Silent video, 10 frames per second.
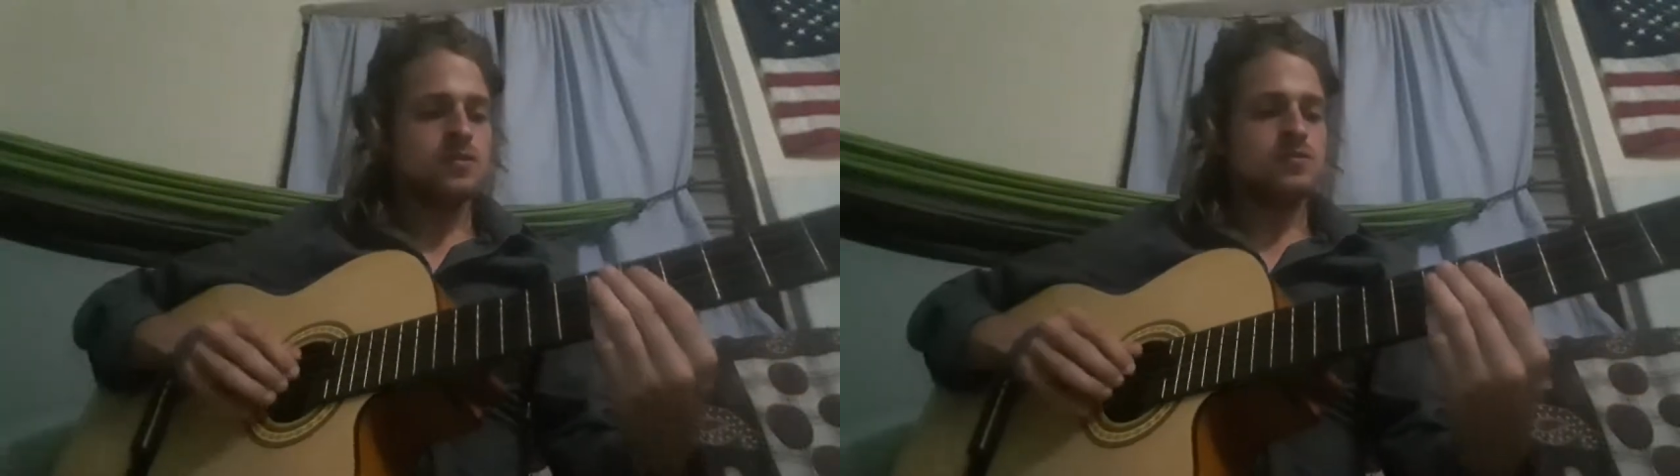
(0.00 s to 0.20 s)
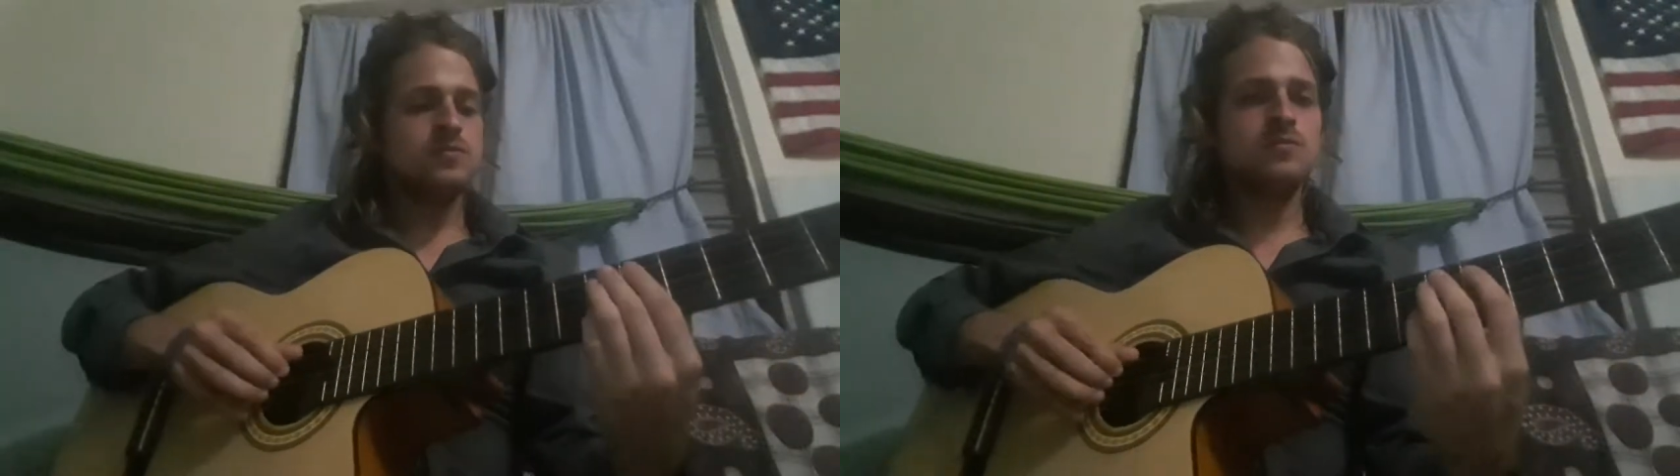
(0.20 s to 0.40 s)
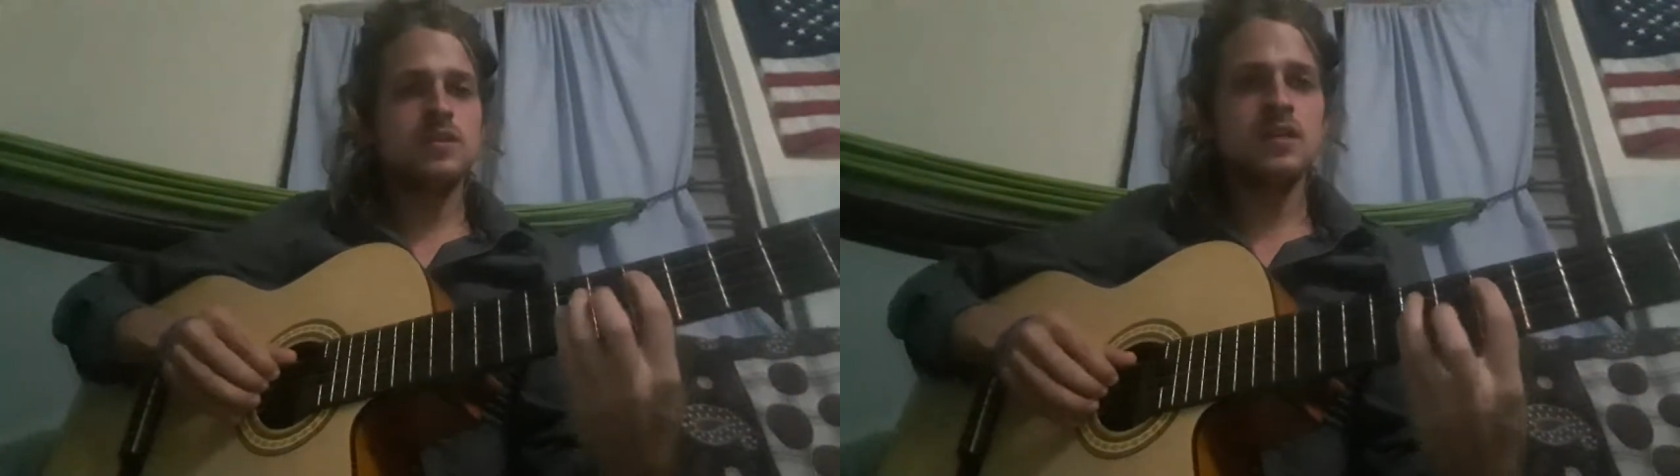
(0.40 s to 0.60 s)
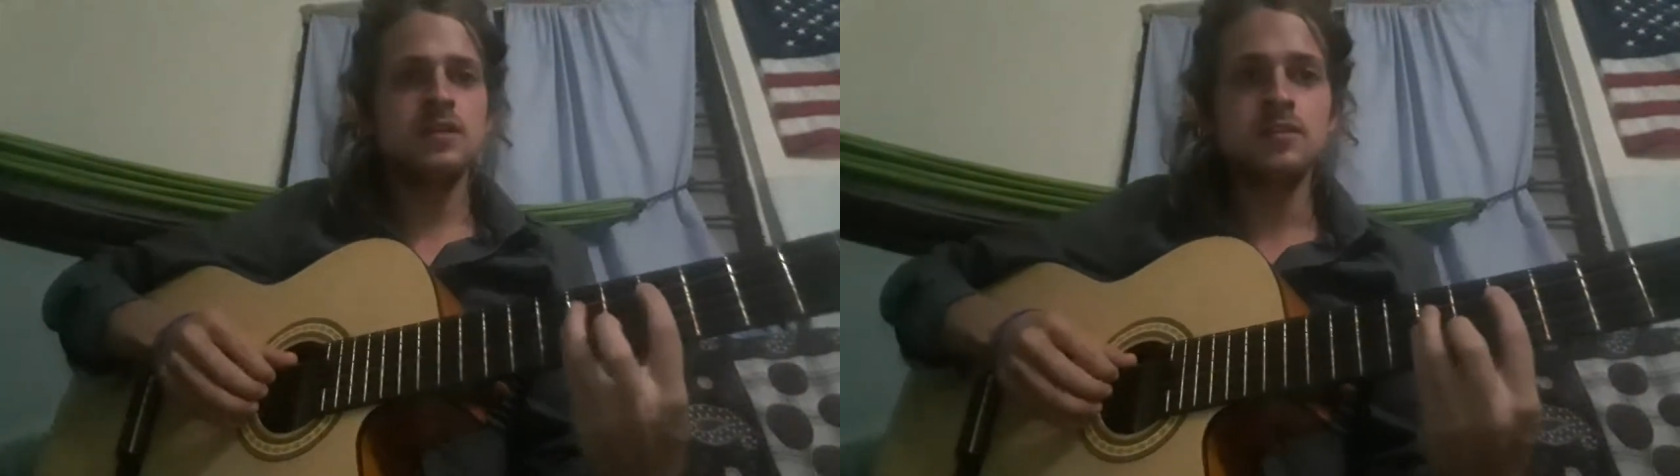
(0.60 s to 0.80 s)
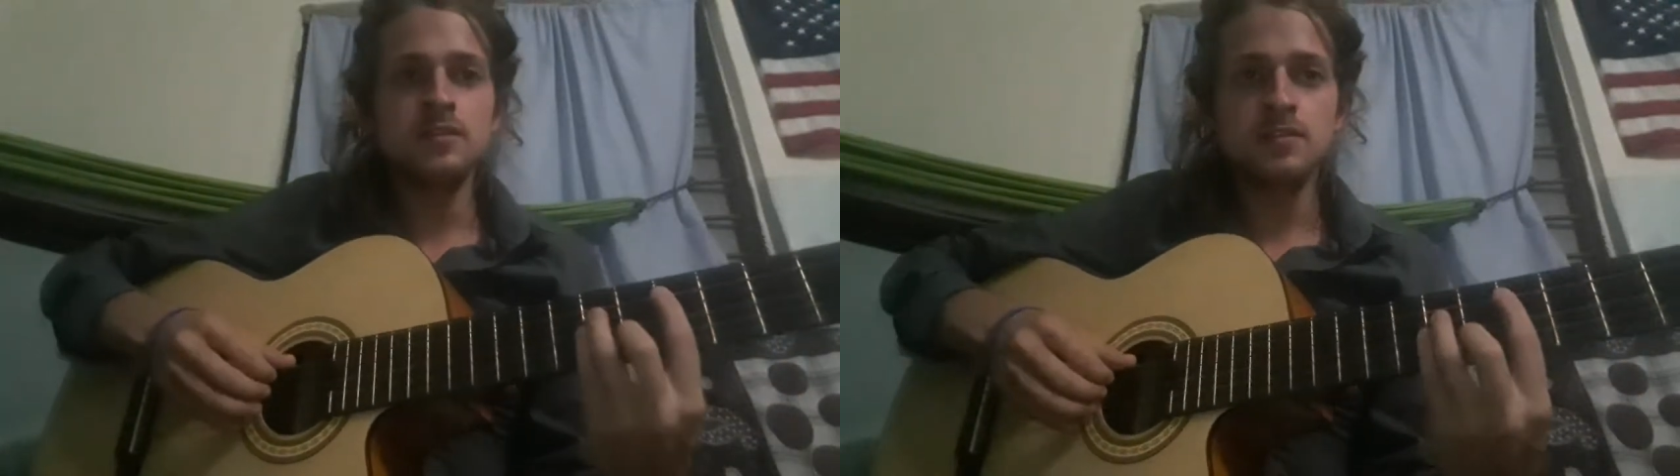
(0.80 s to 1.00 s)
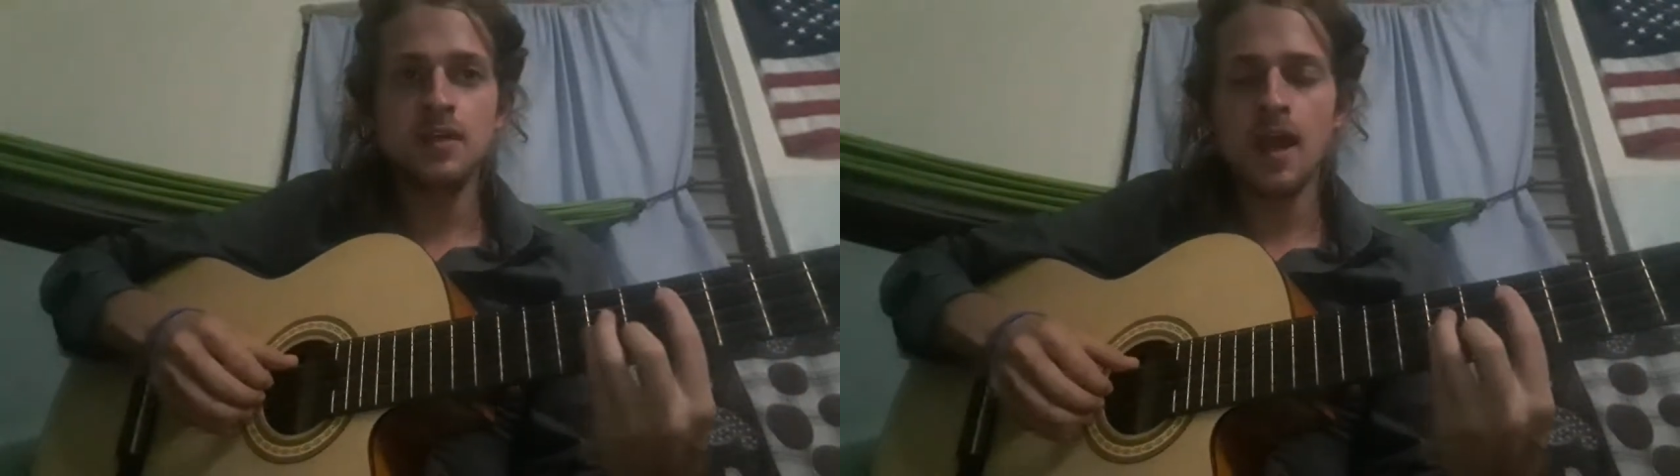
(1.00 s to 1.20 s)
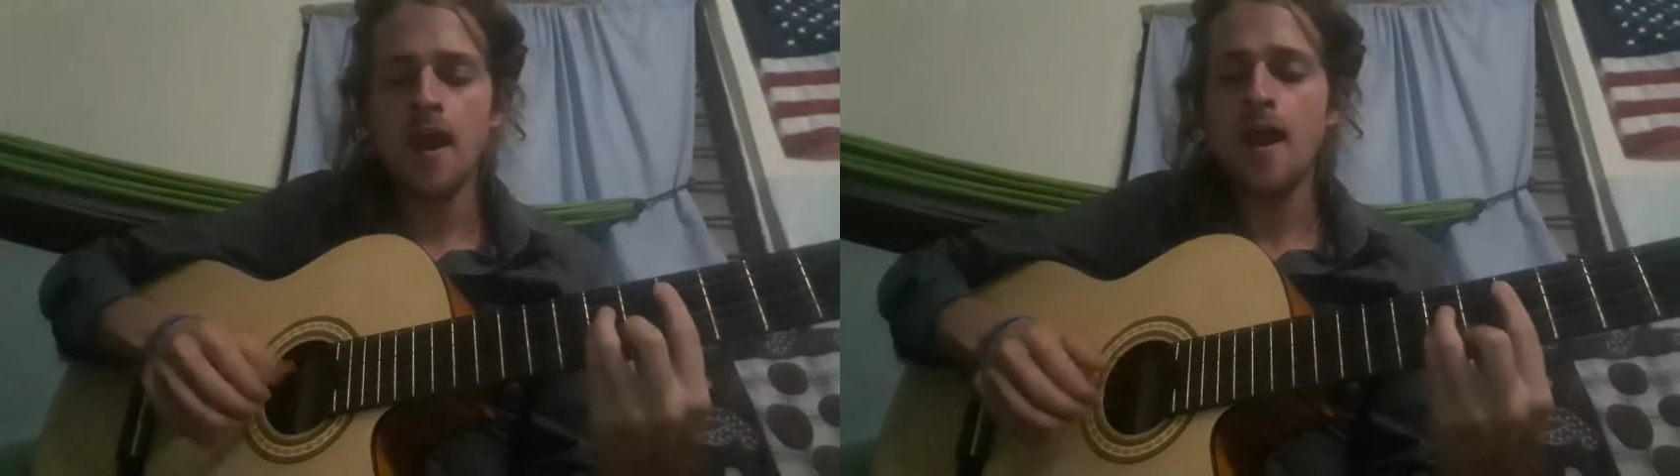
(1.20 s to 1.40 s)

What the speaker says: You can call